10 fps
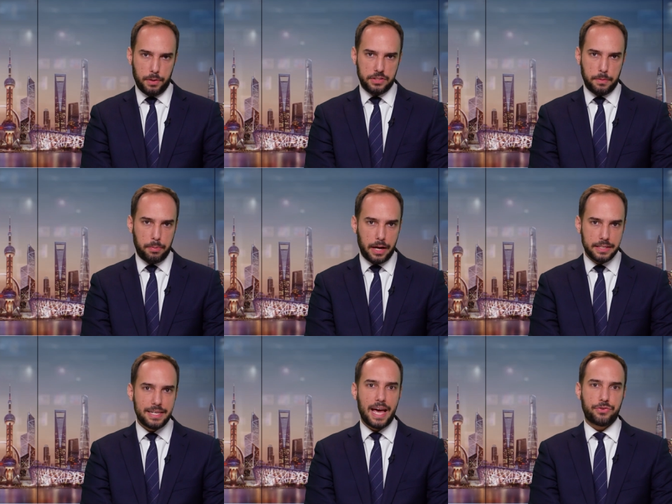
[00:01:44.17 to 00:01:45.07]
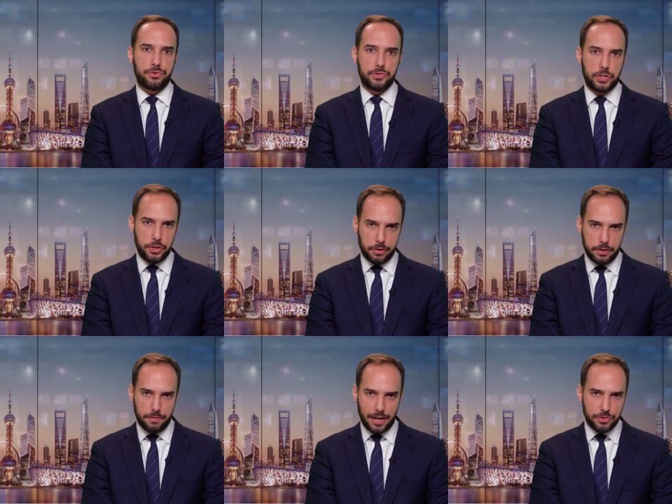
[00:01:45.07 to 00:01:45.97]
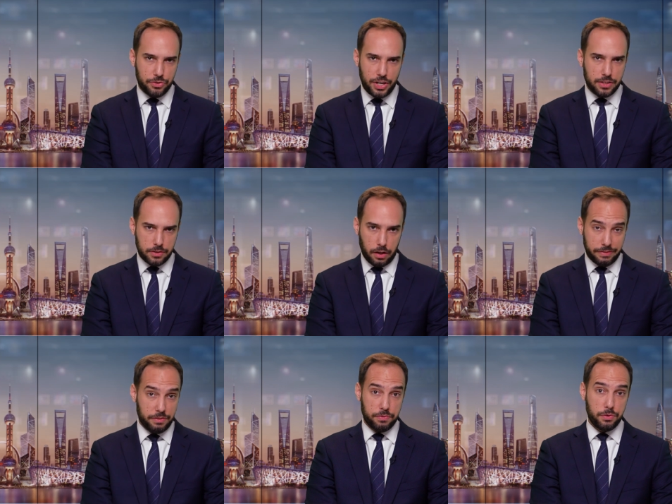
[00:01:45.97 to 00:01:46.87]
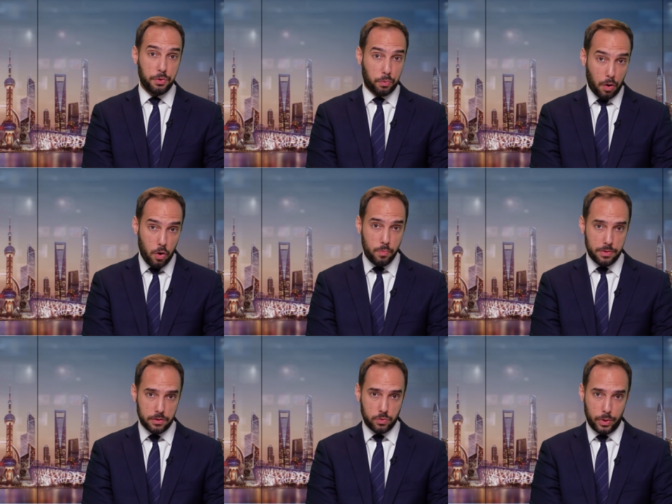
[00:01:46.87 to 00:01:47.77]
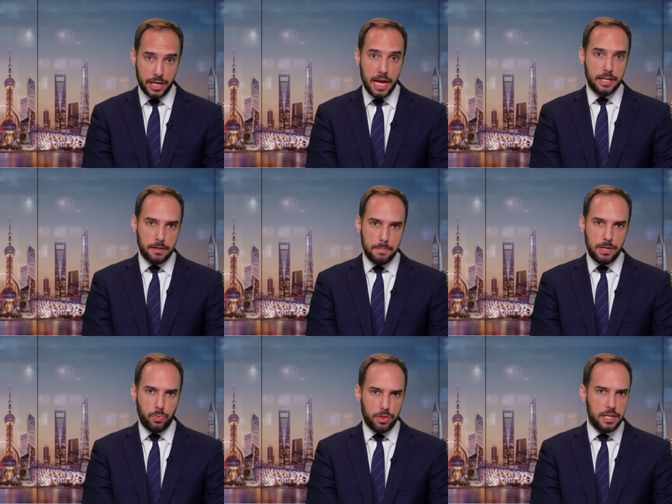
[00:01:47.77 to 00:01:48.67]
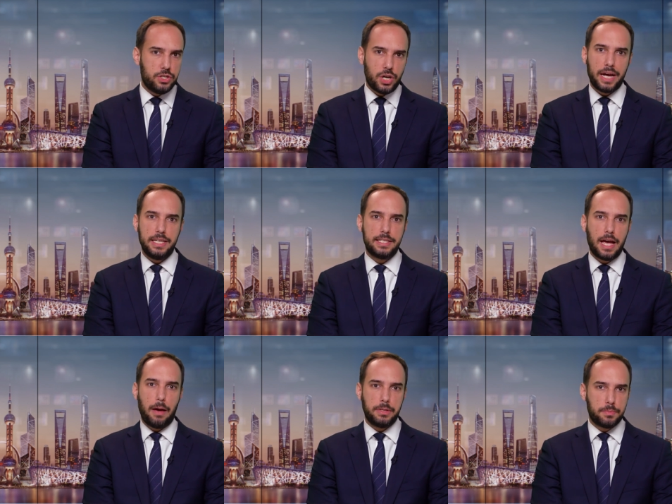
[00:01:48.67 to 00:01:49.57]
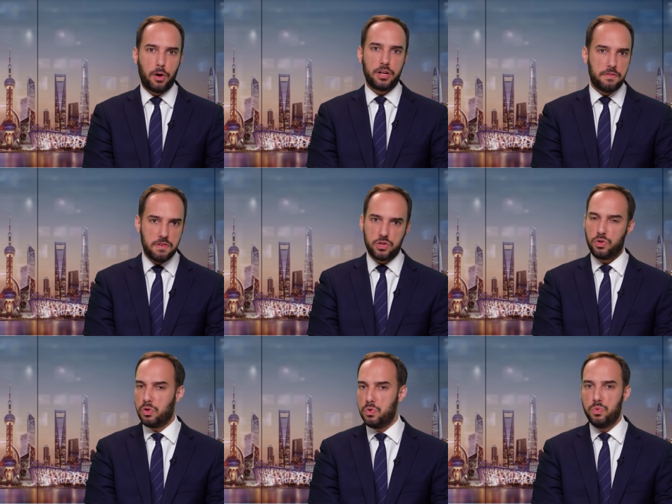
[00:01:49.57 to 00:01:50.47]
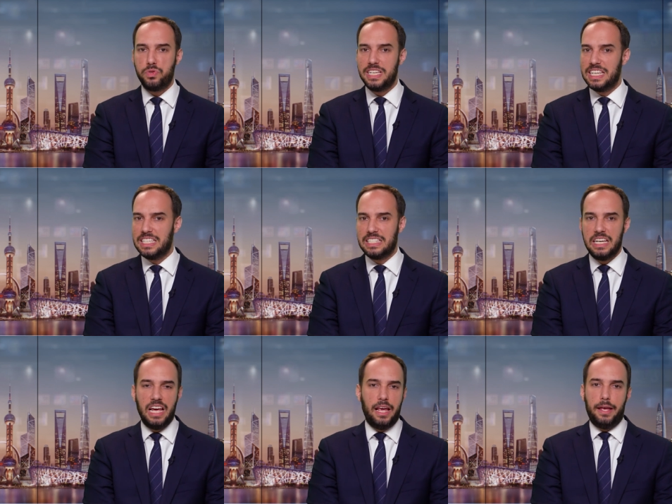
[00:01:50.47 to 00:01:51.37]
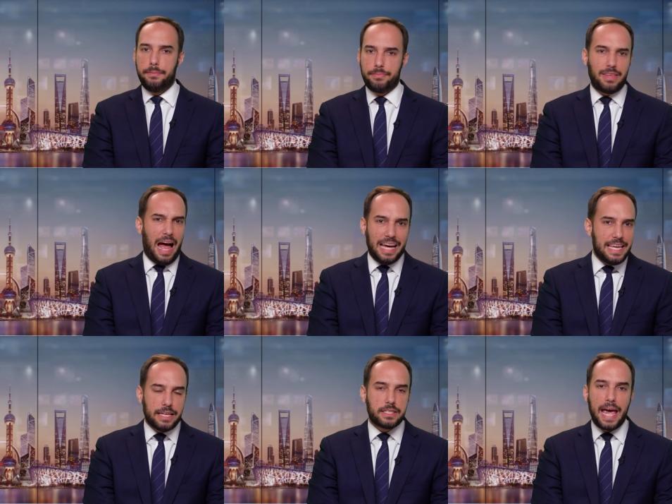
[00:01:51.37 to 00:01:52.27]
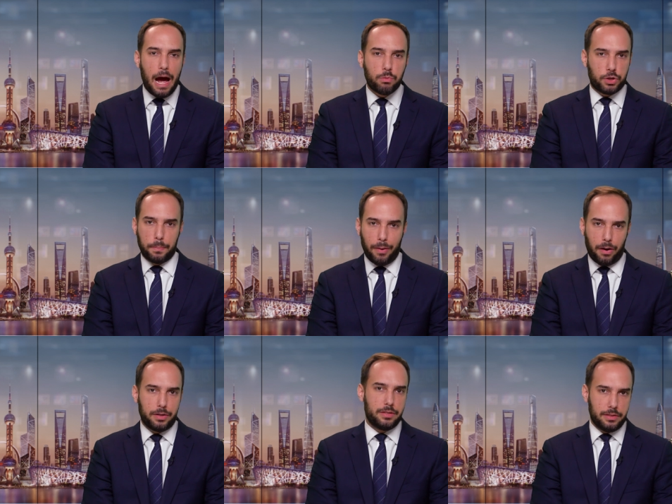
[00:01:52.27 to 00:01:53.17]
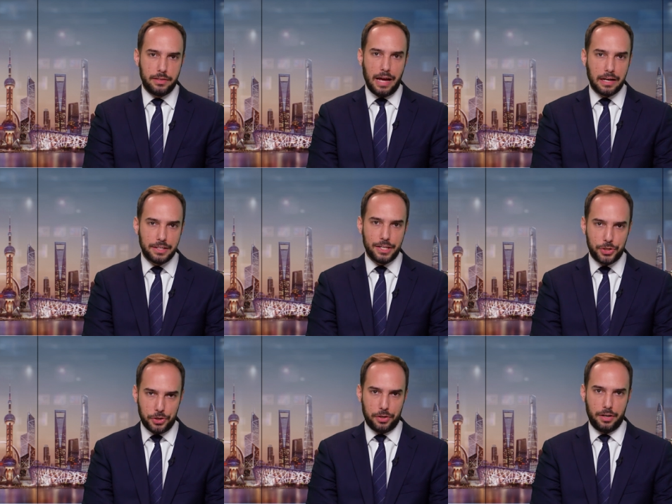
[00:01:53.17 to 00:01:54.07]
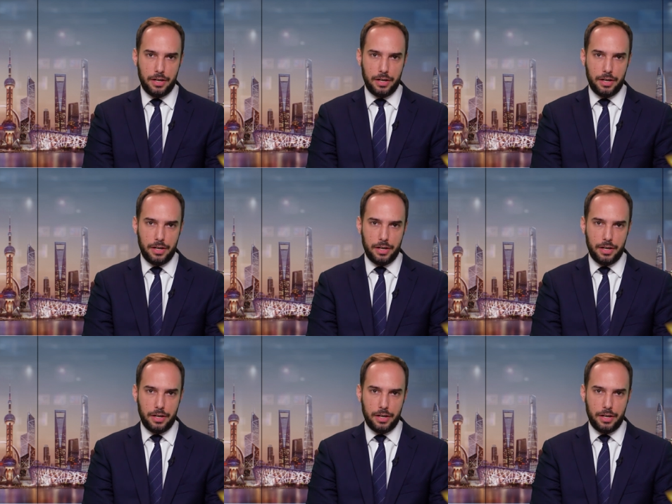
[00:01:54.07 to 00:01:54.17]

President Biden's national security advisor, Jake Sullivan, flew to Rome this week to meet with the Chinese Communist Party official who's his, I guess, counterpart, Yang Jiechi.